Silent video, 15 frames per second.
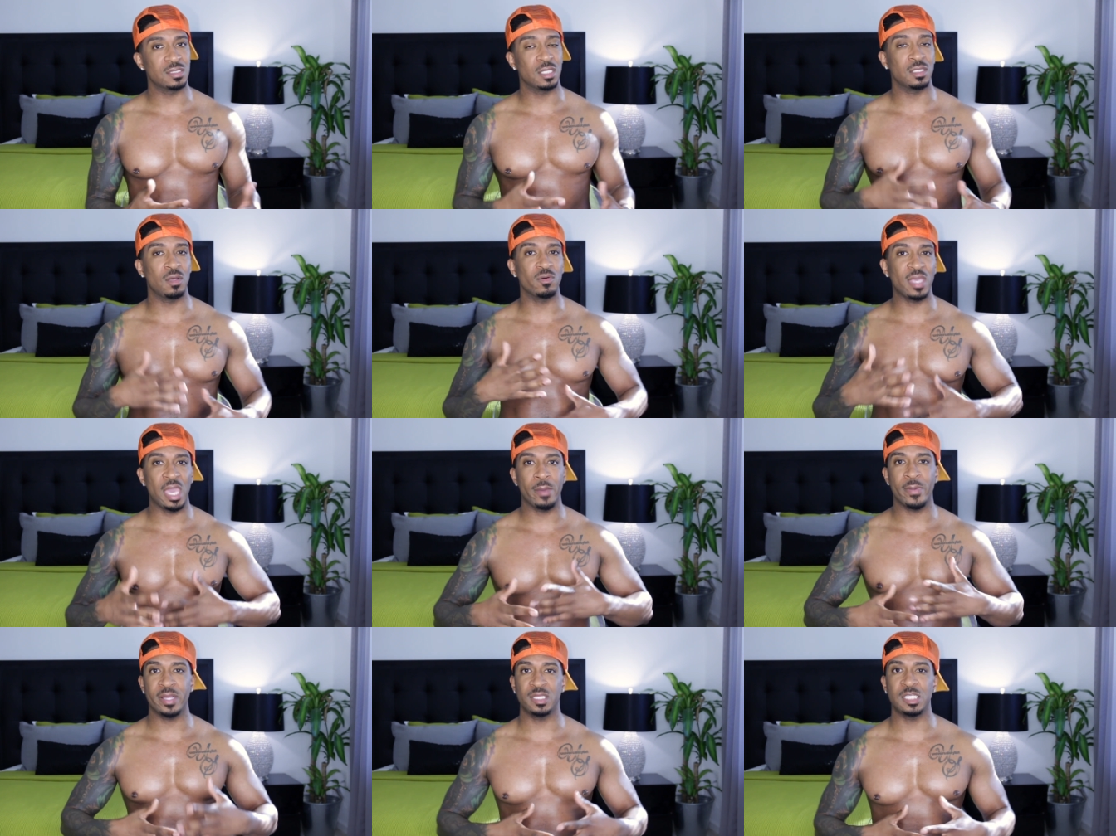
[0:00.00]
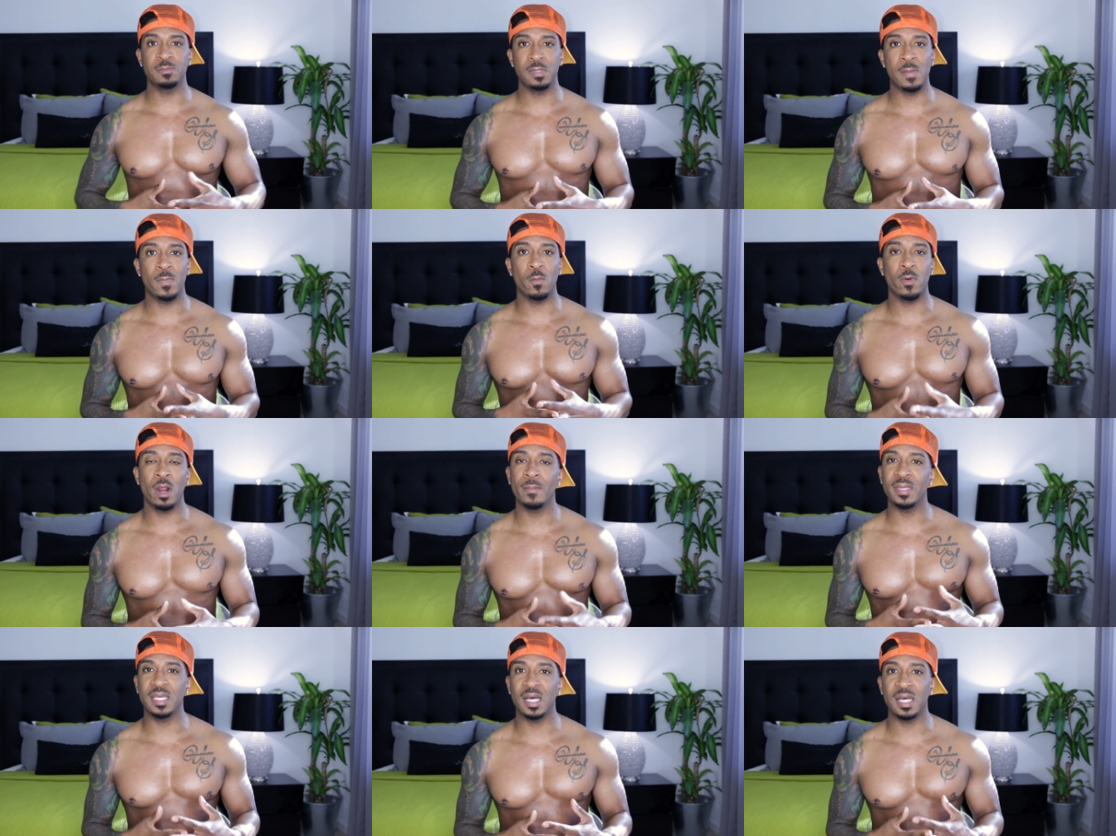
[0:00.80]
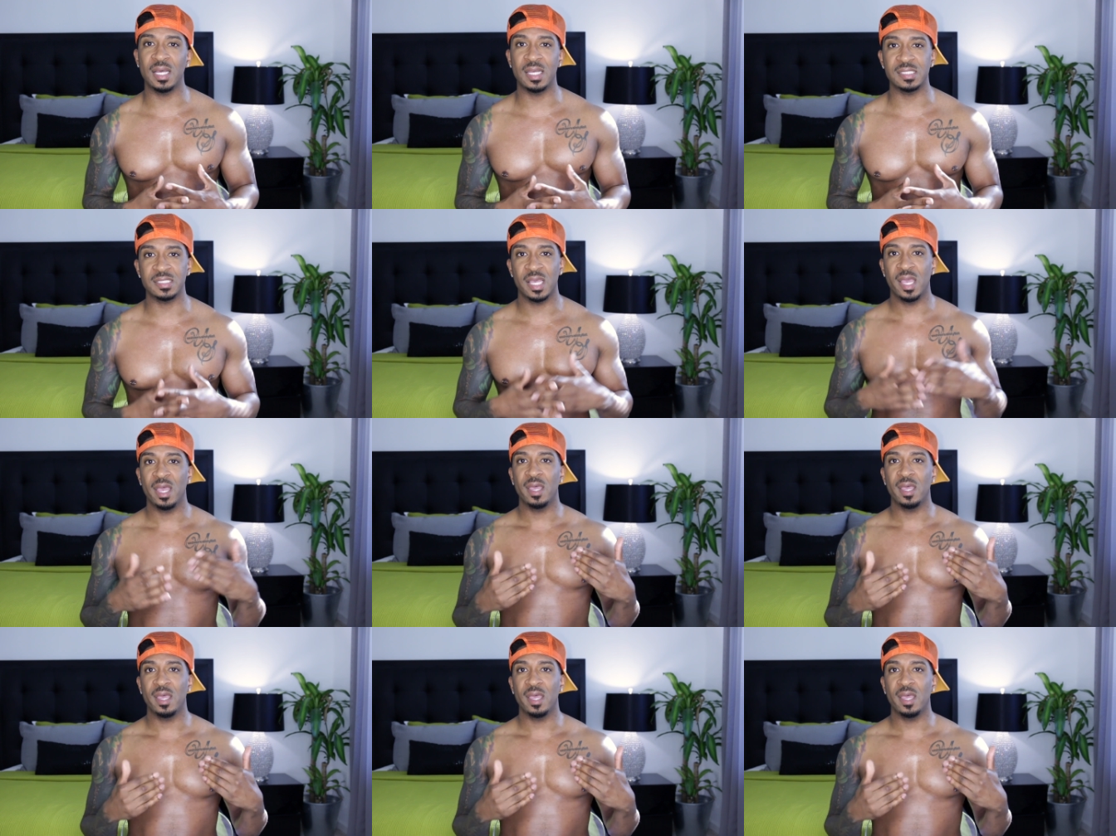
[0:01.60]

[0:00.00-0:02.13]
to locate where these people were because